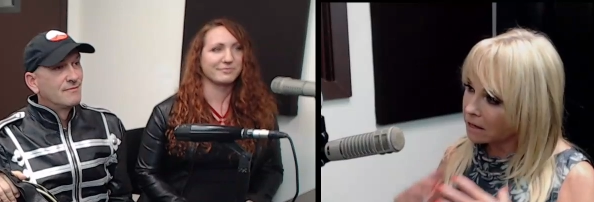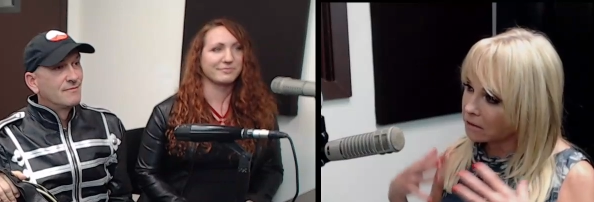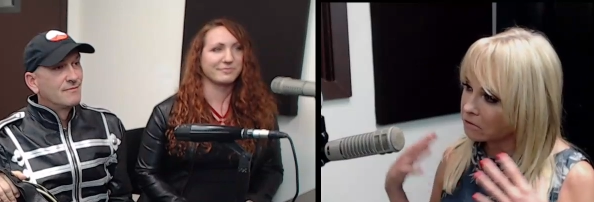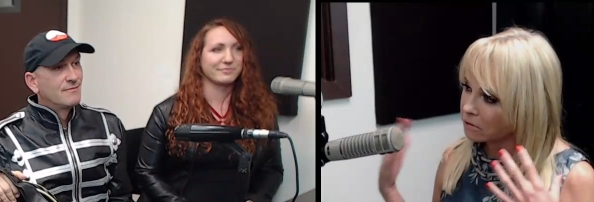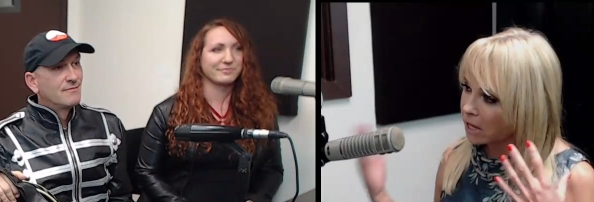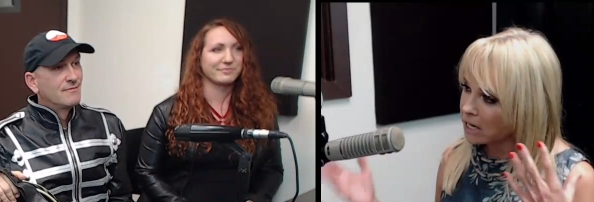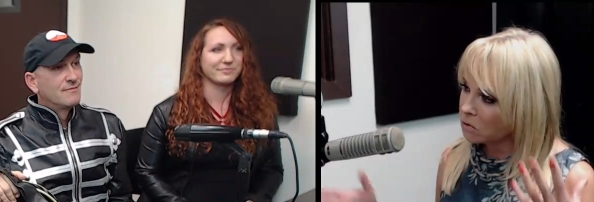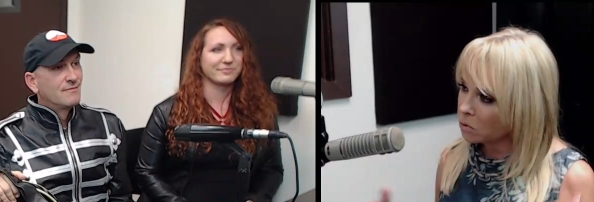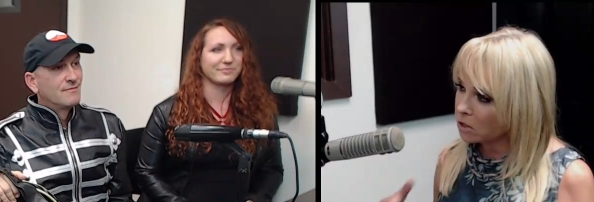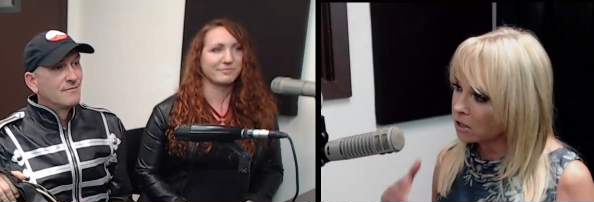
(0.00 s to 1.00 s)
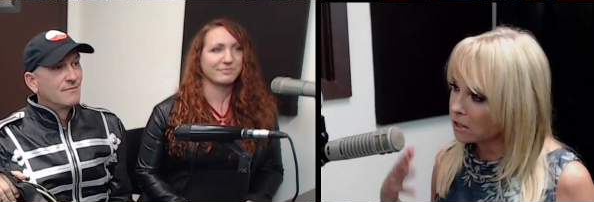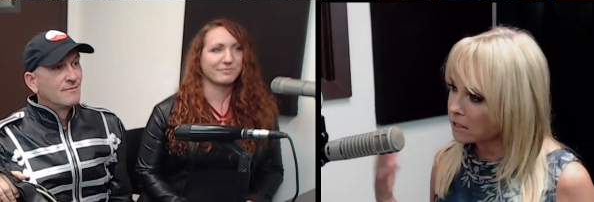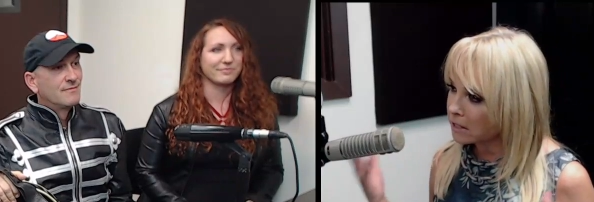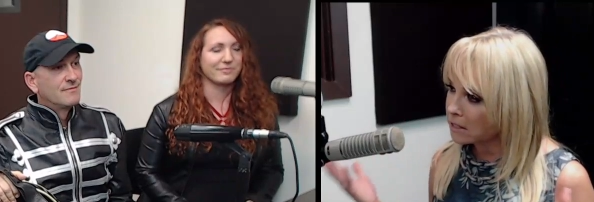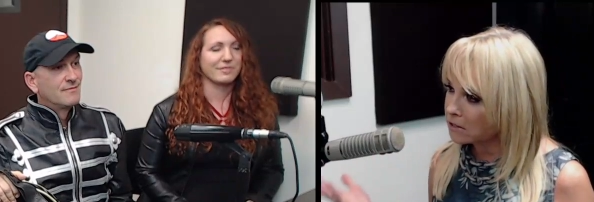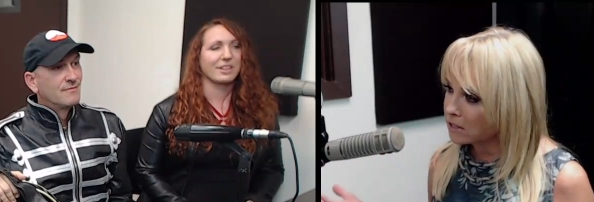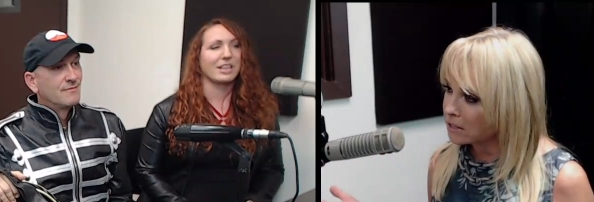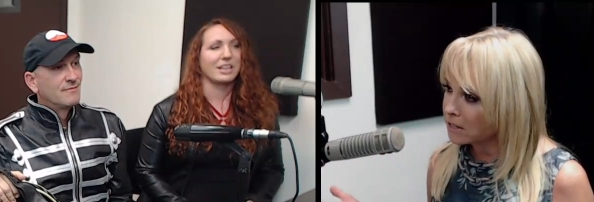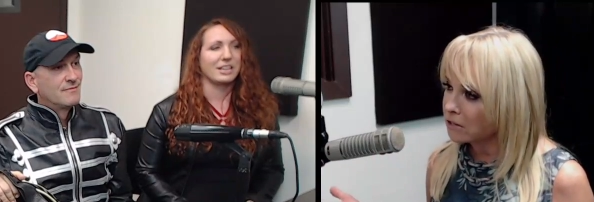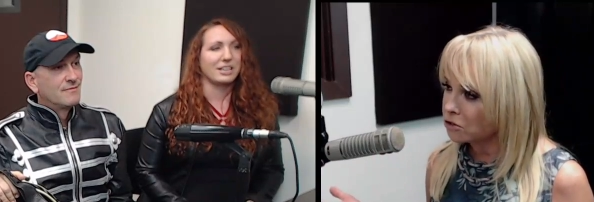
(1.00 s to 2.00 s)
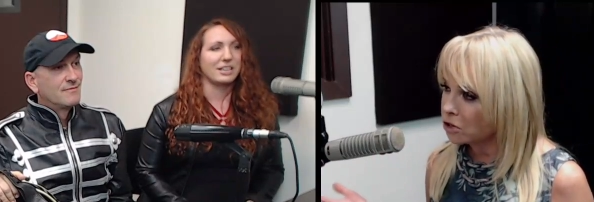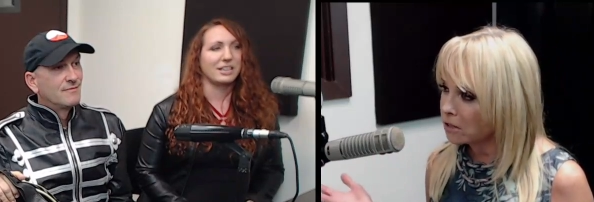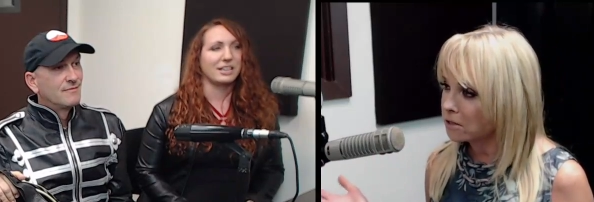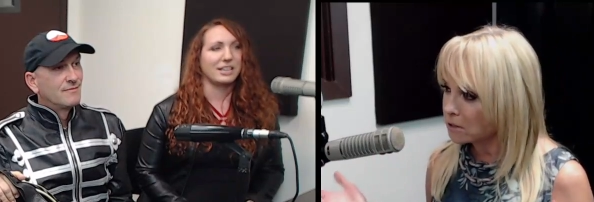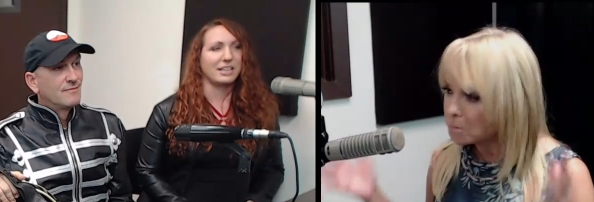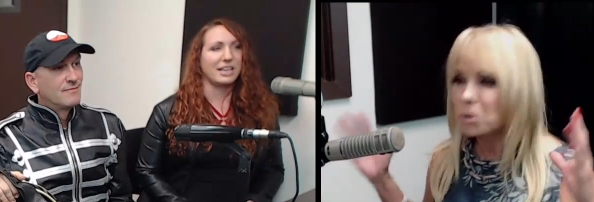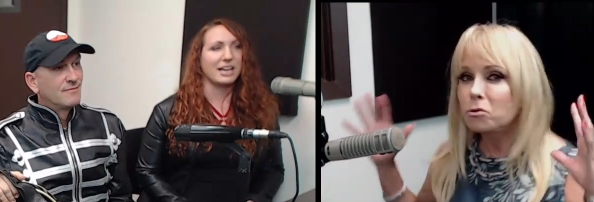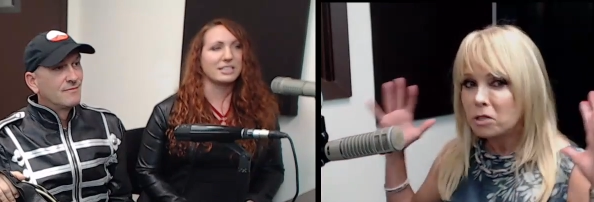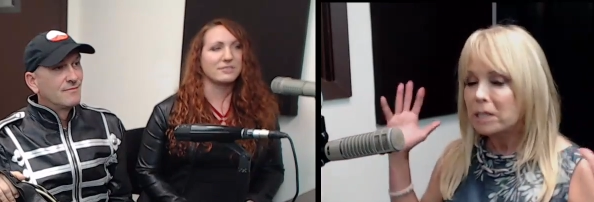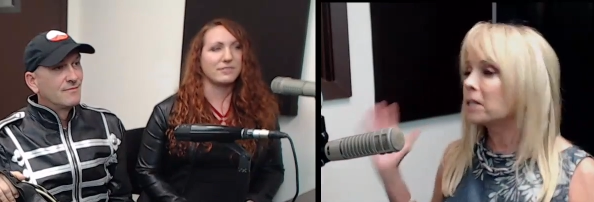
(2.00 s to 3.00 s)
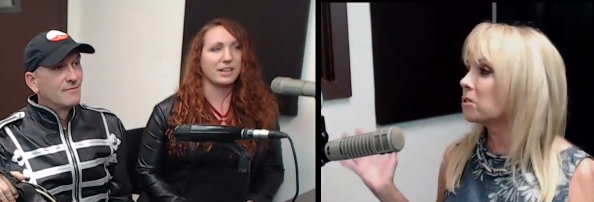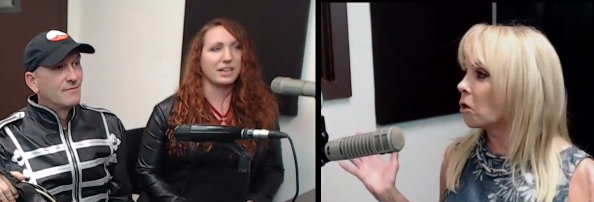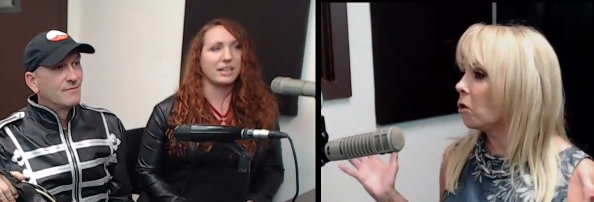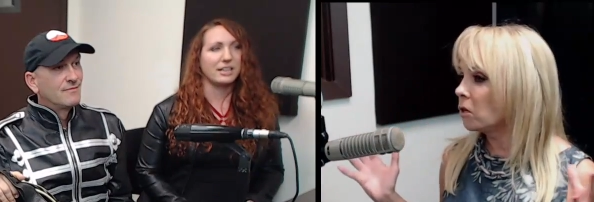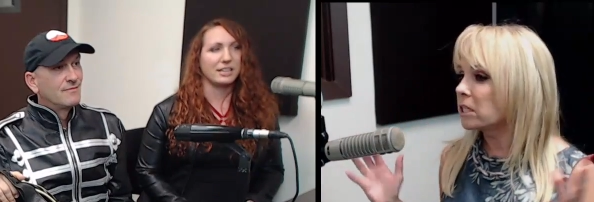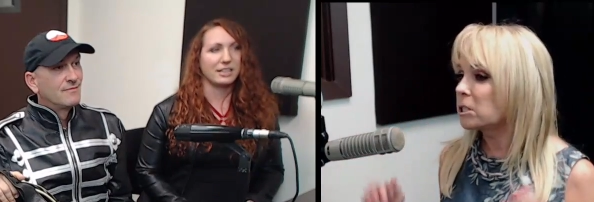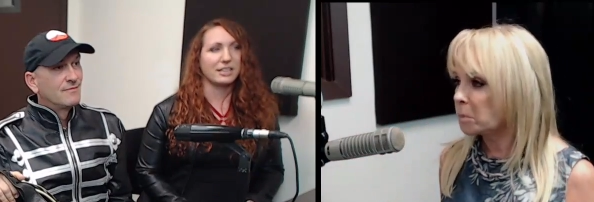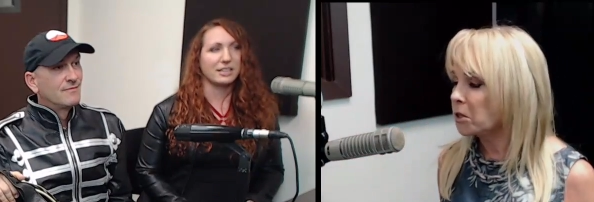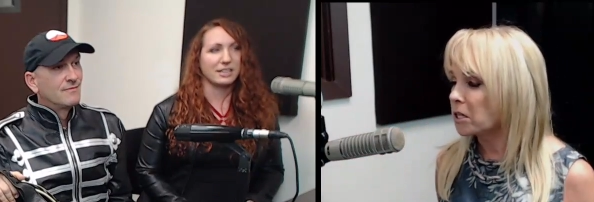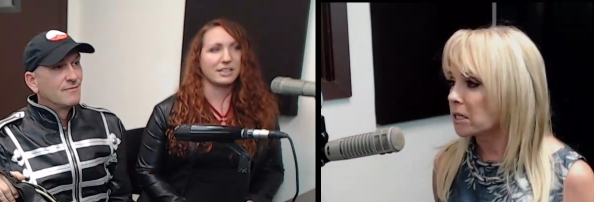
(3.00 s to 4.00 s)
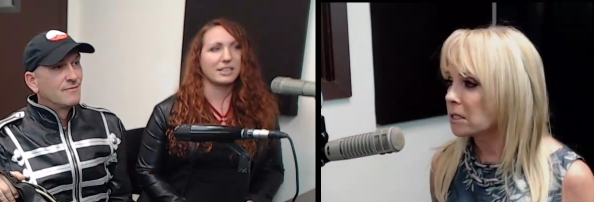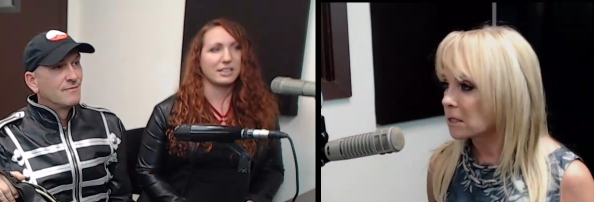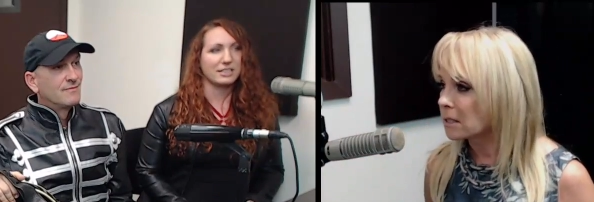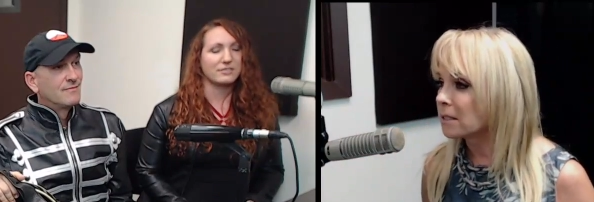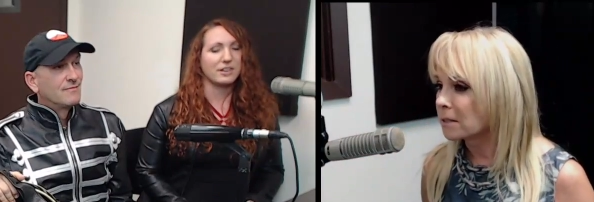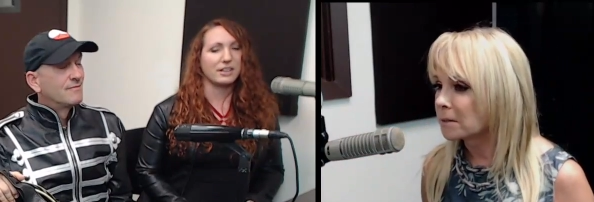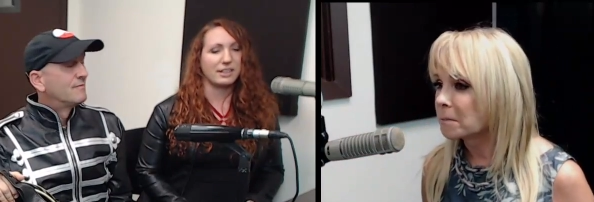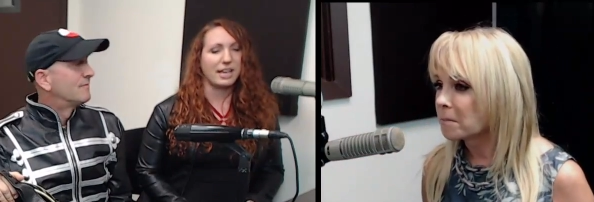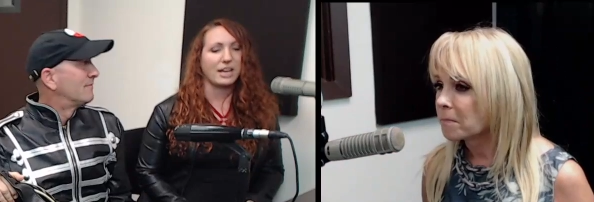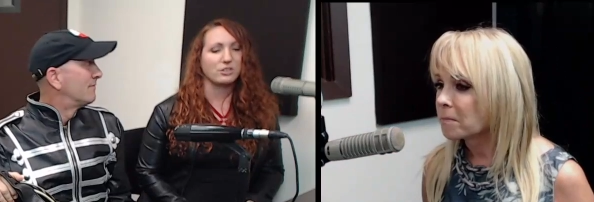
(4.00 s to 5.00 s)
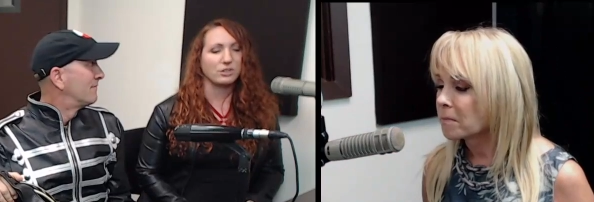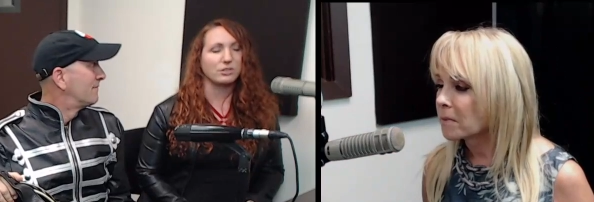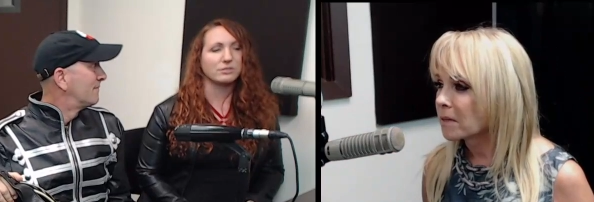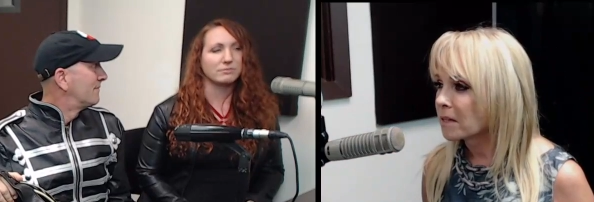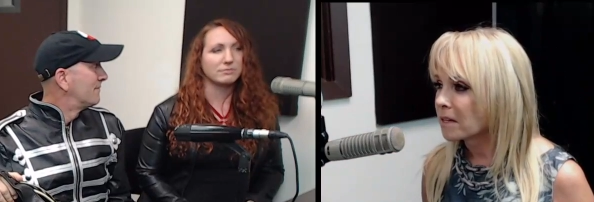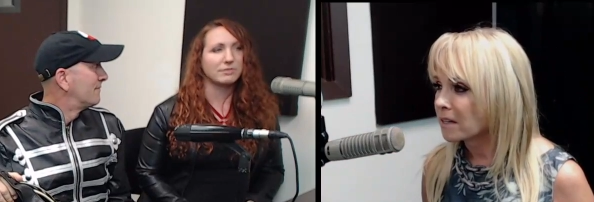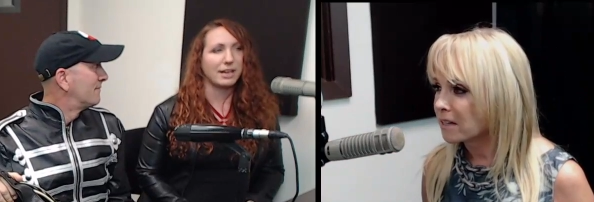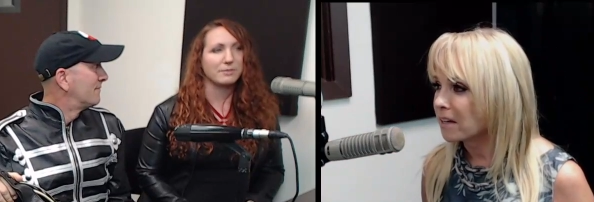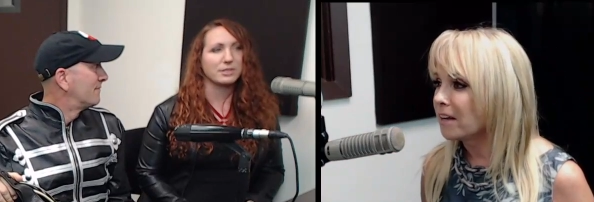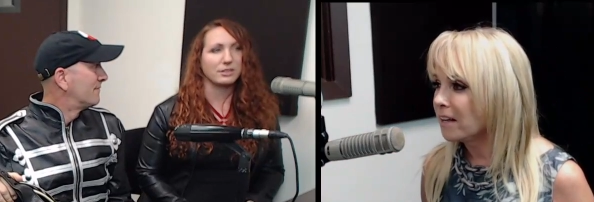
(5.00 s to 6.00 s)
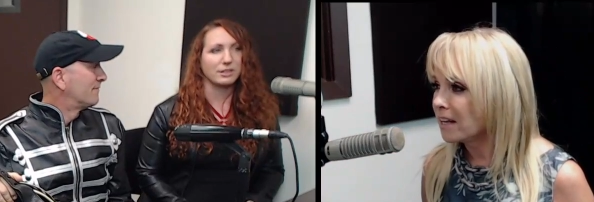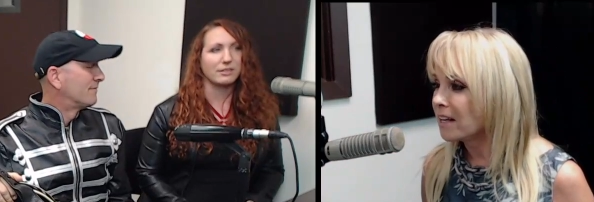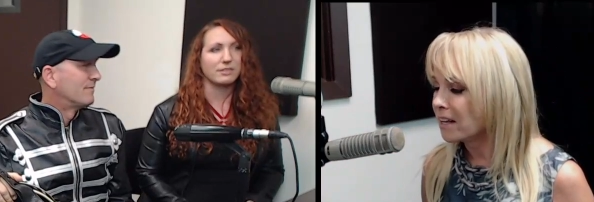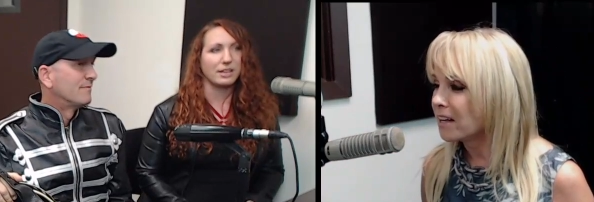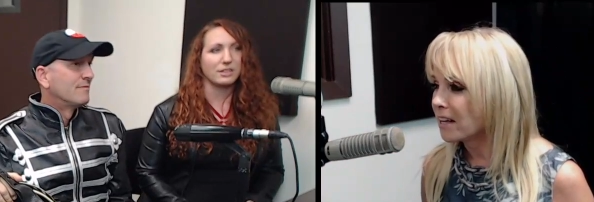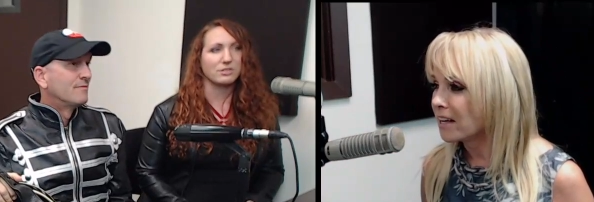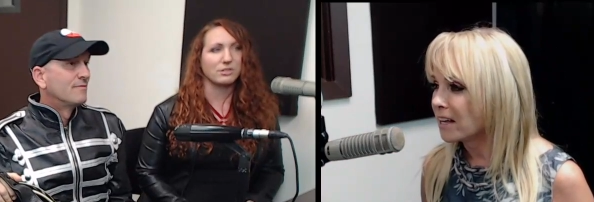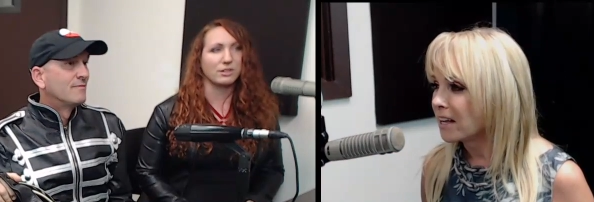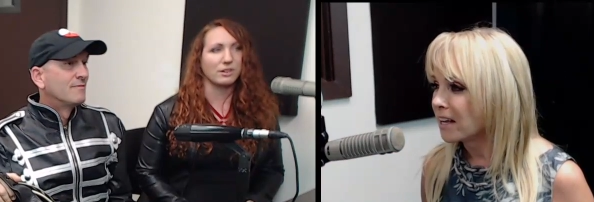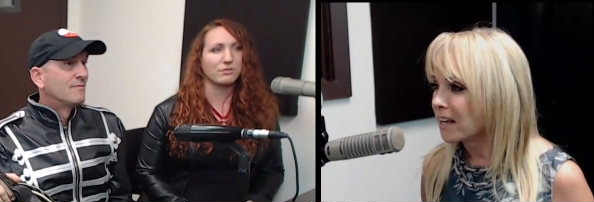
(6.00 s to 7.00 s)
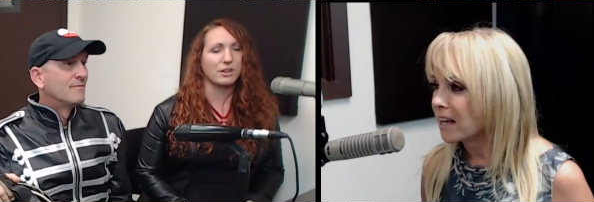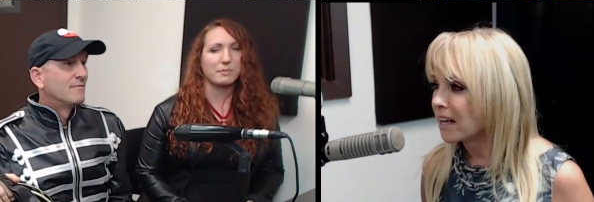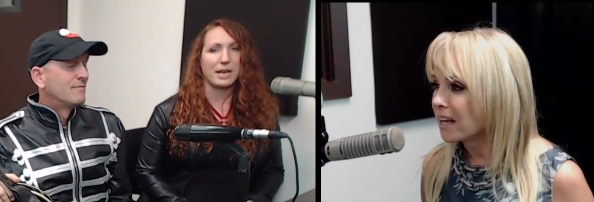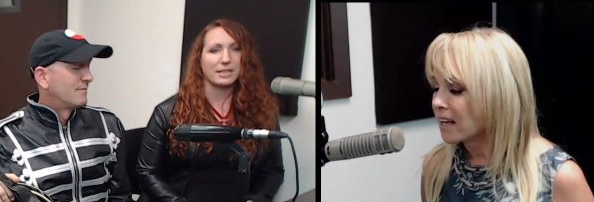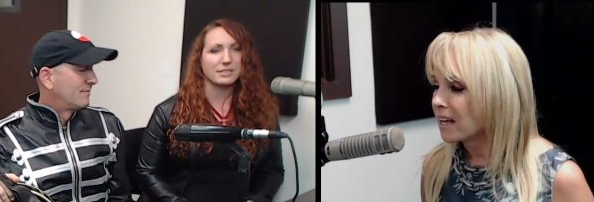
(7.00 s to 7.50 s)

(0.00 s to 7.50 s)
Speaker 1: of light works and it's it's not just music yeah, it's, very, it's, a whole
Speaker 2: experience it's very theatrical yeah. absolutely theatrical and our front man